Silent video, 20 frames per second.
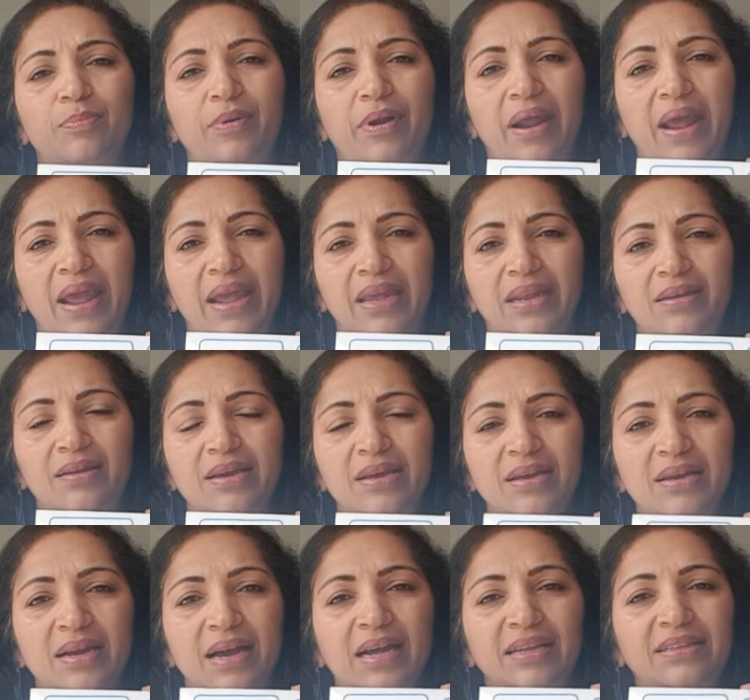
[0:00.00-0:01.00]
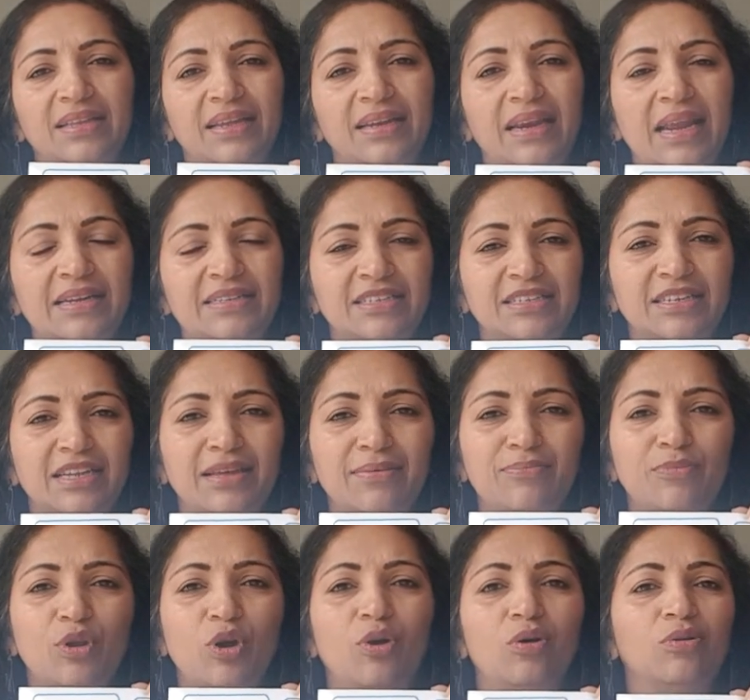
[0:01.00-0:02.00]
brain and then letting
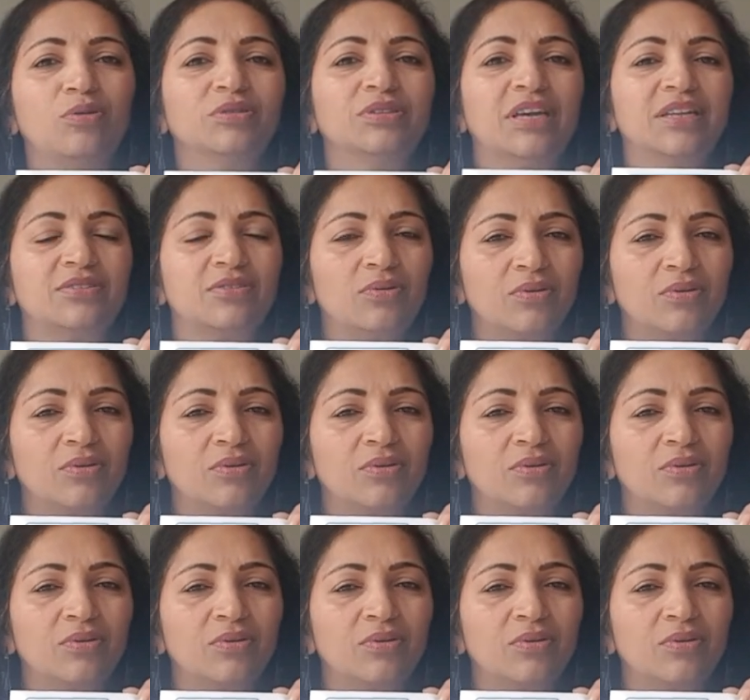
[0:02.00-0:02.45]
them know that,